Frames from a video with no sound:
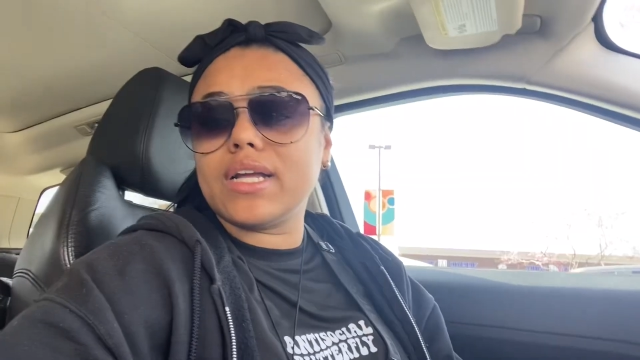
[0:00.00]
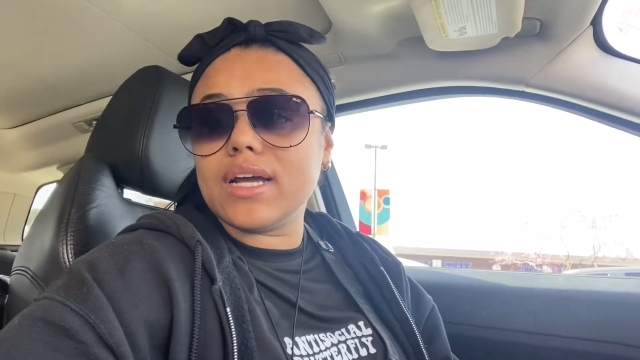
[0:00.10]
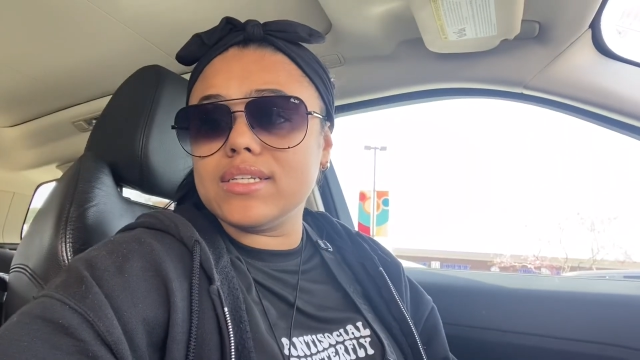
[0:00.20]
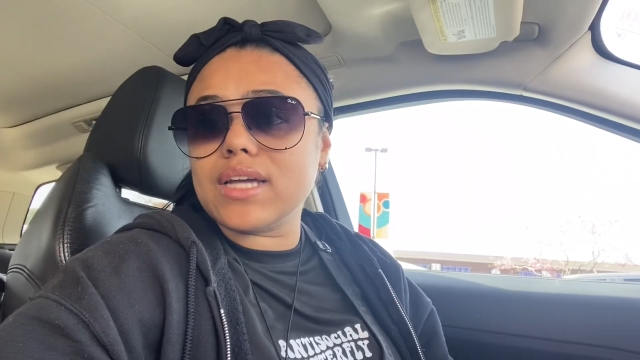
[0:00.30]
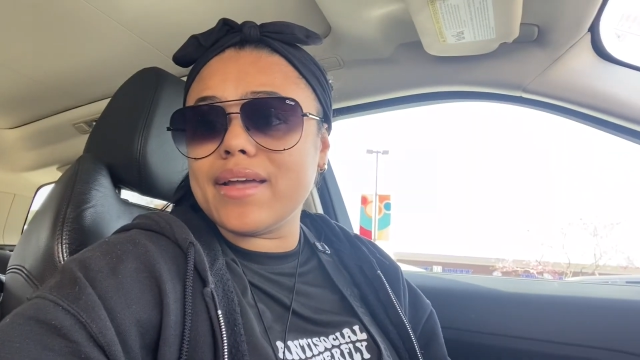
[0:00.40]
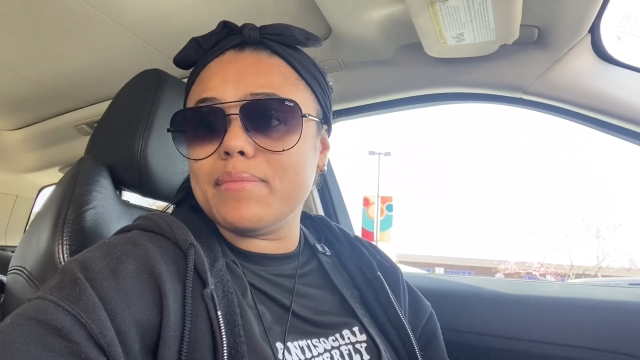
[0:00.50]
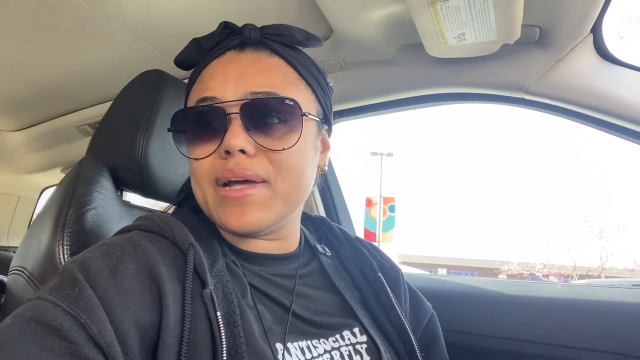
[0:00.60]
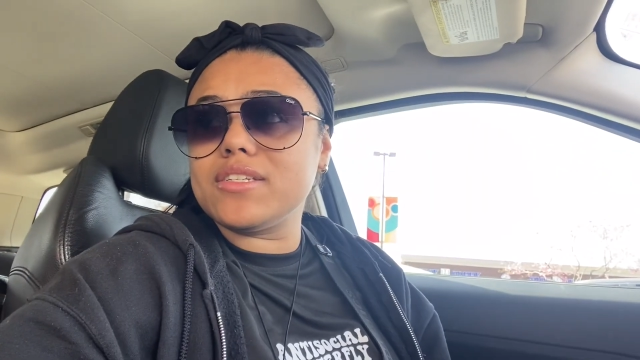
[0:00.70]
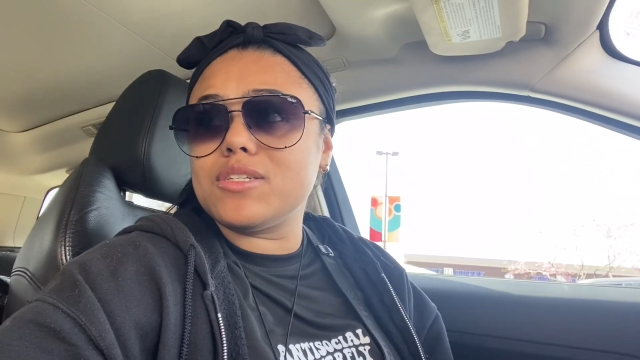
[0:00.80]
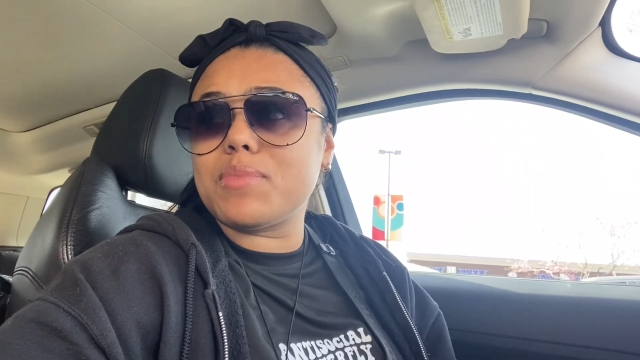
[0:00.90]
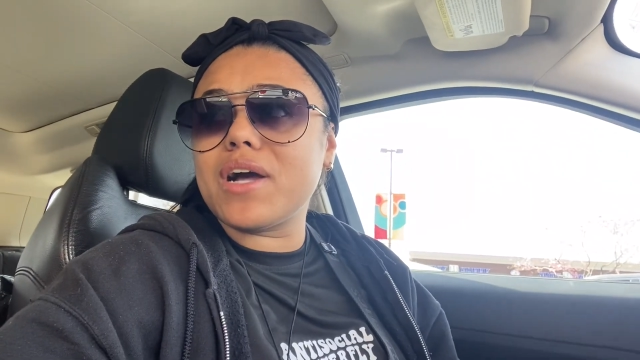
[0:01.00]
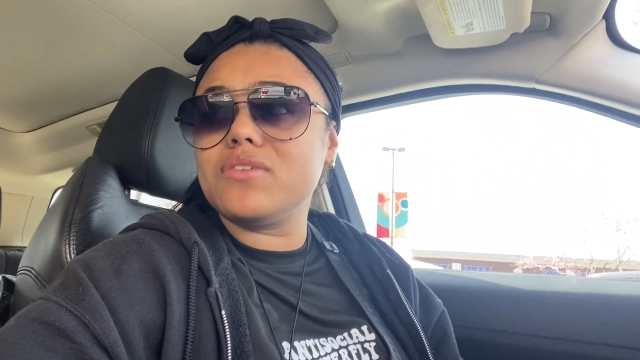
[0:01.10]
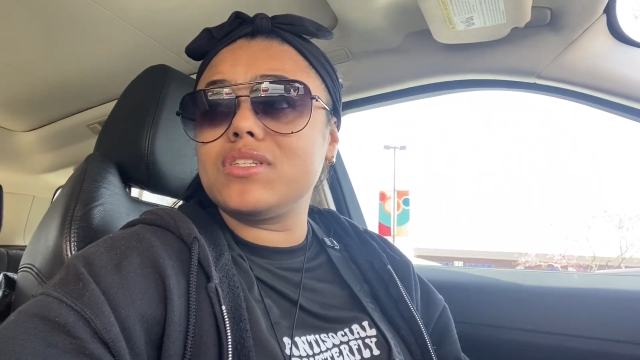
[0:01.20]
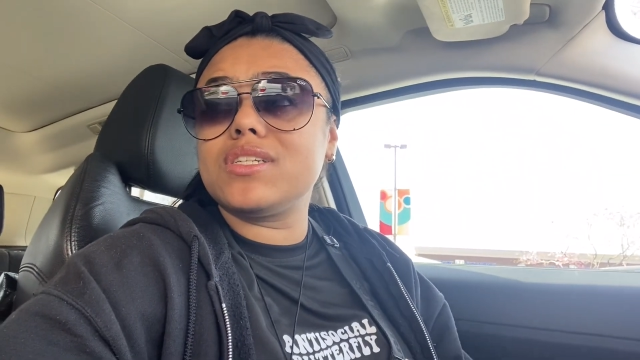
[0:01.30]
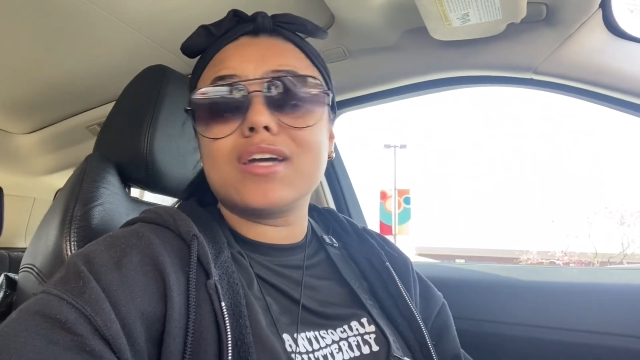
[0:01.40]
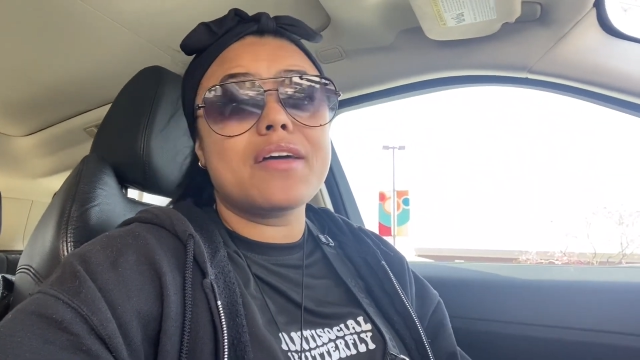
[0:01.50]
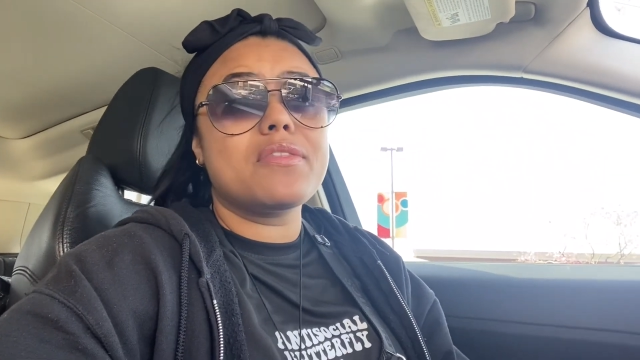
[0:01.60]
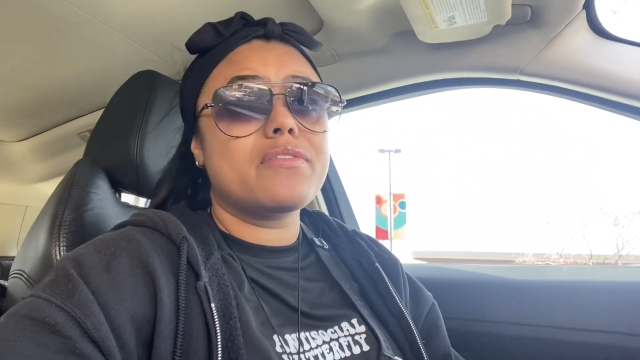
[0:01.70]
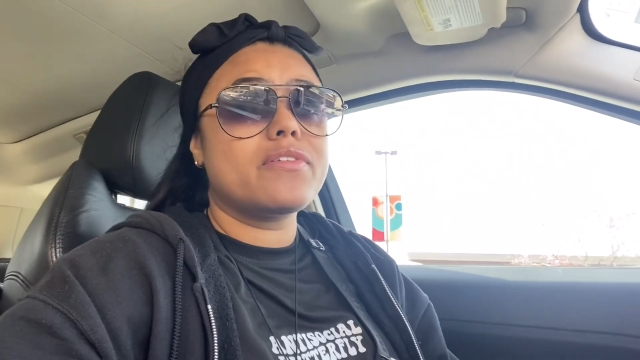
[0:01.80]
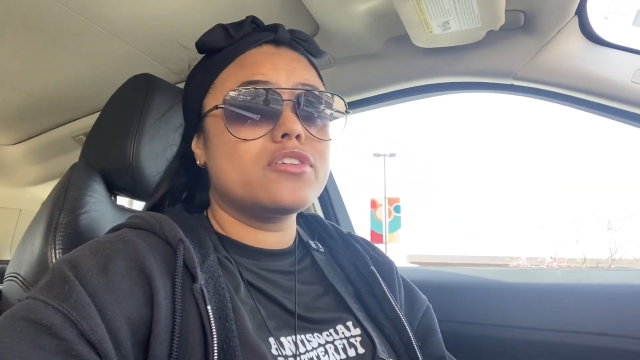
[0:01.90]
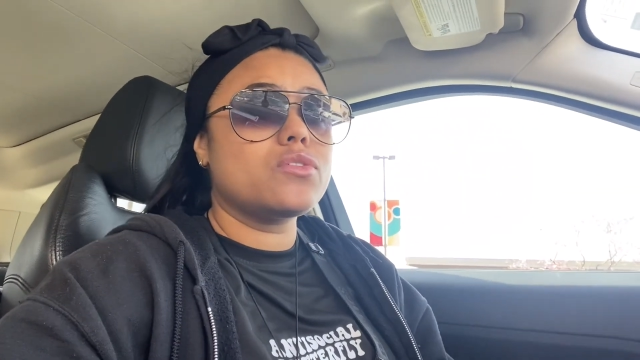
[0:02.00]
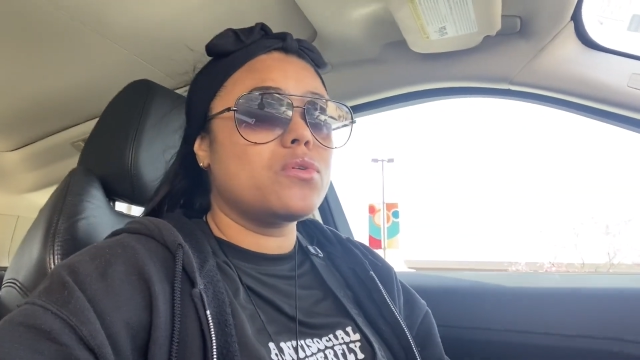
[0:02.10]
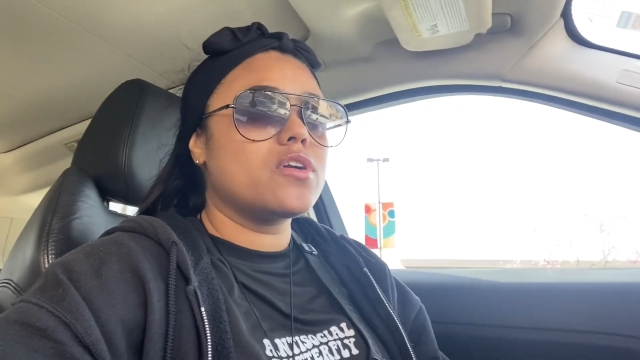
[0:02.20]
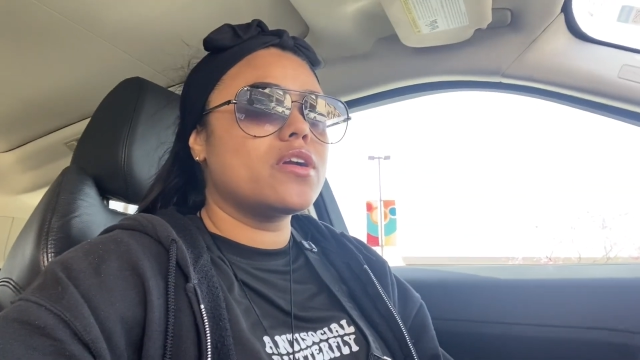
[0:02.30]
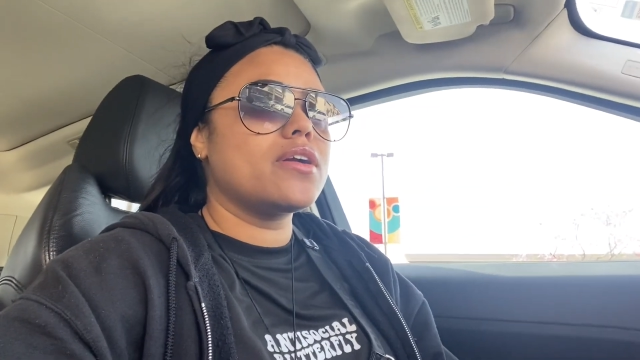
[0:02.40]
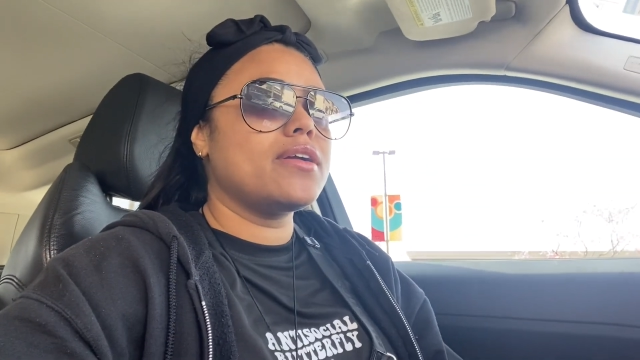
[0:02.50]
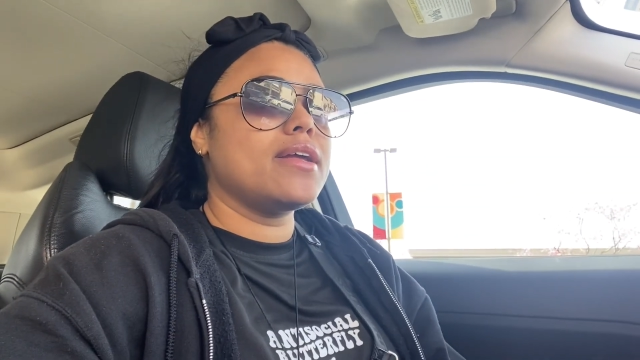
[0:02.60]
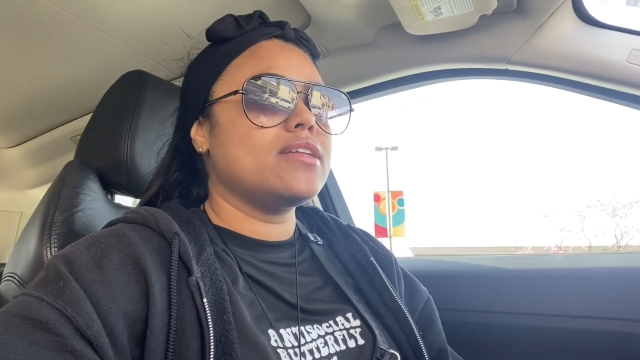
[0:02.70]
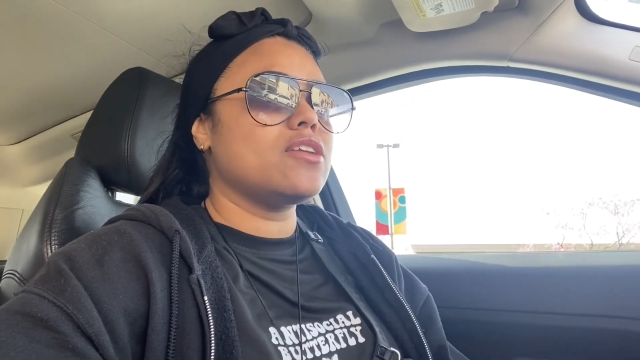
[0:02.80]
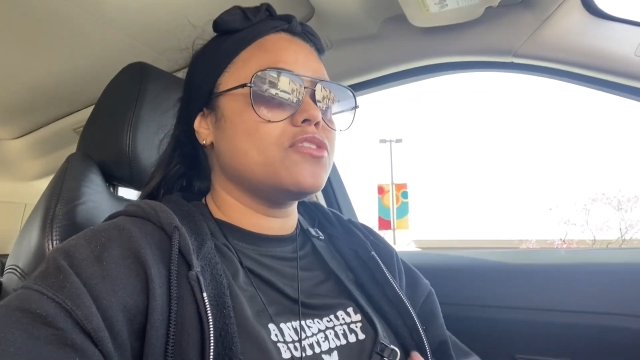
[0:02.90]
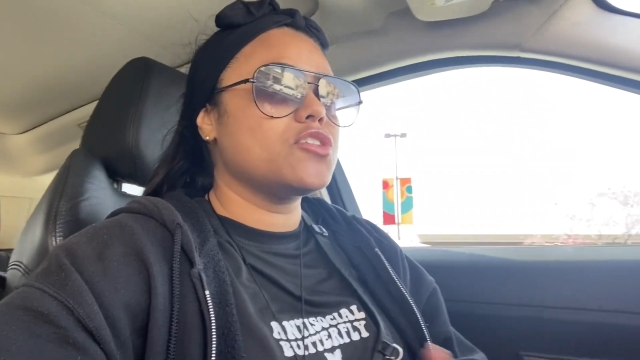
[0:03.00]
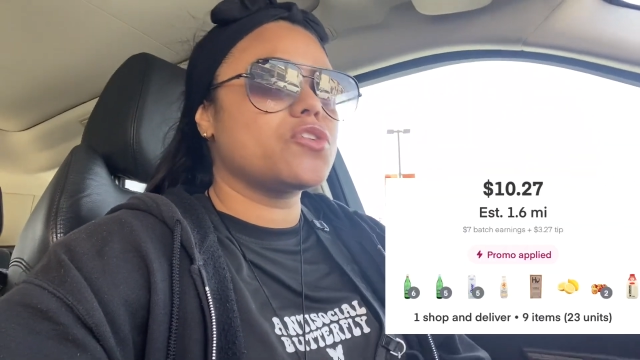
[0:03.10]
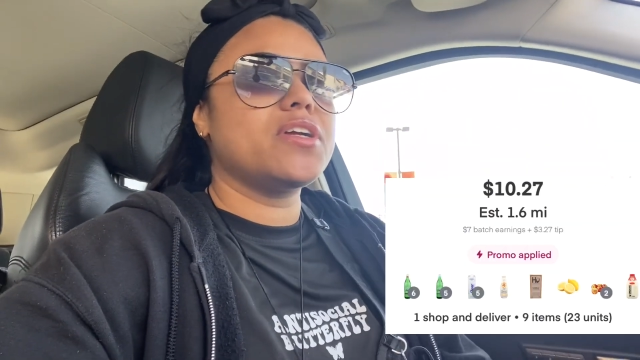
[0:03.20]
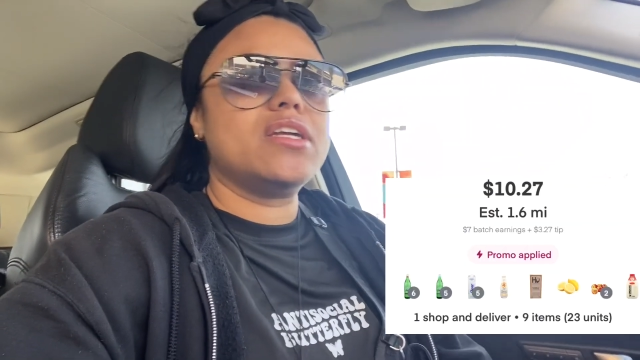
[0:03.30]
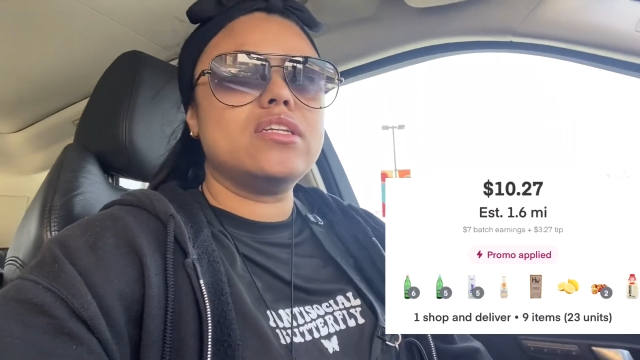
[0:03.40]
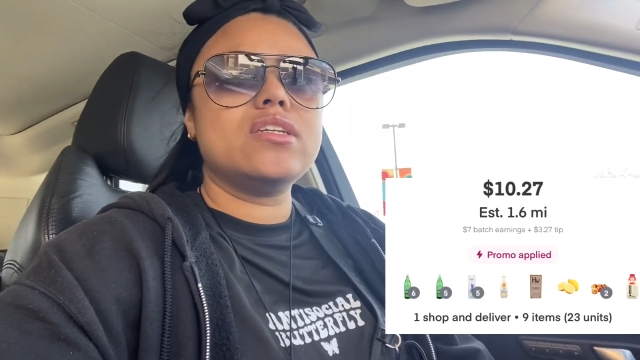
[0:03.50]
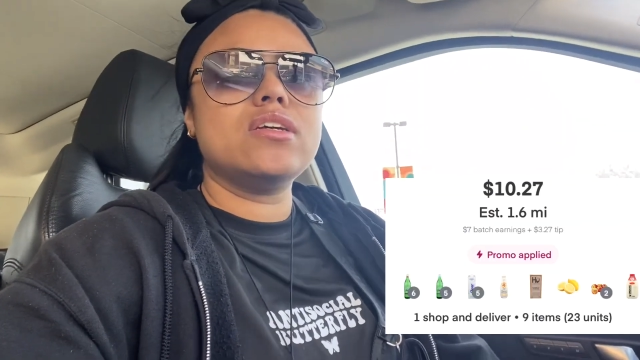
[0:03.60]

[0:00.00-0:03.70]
guys, I am at Sprouts. Got the first order. It is on the screen.